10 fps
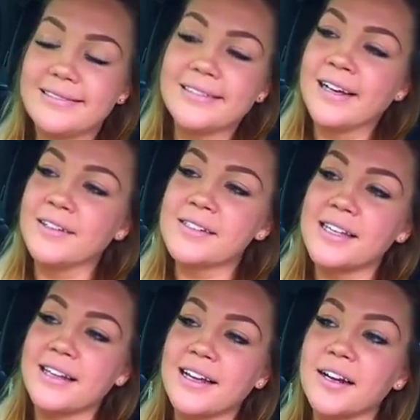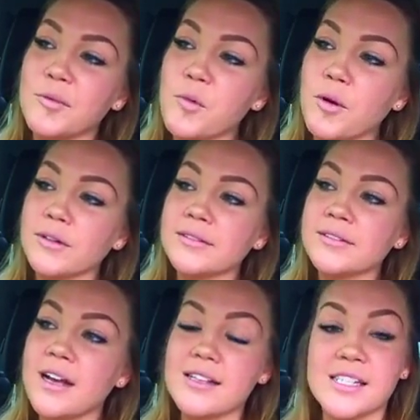And I don't say that anymore.
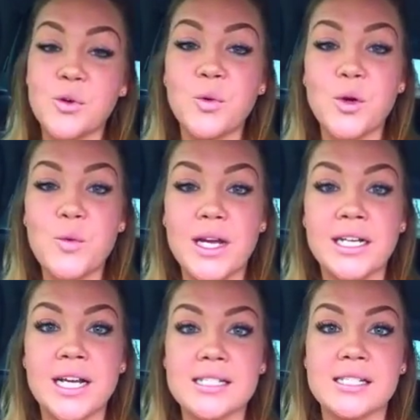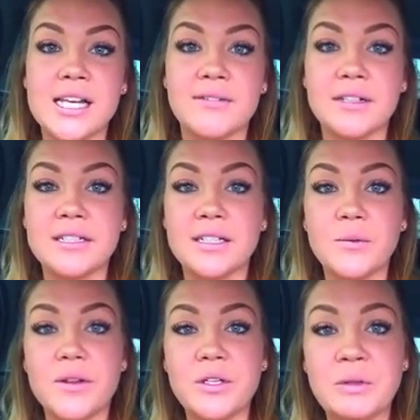I say real recognizes everything,
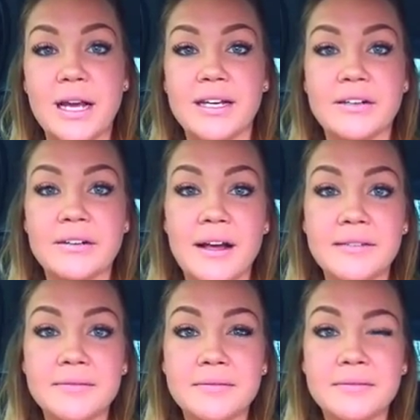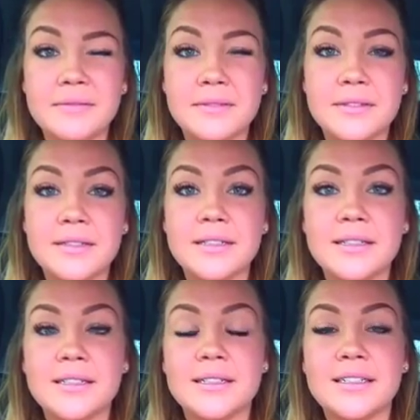whether you like it or not.
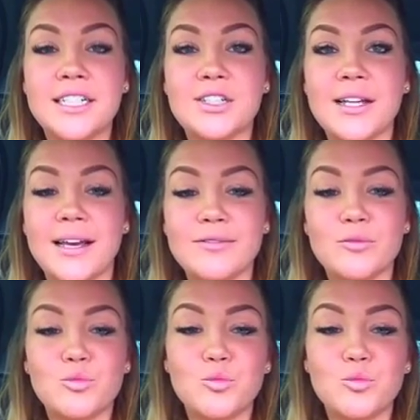Teach your life.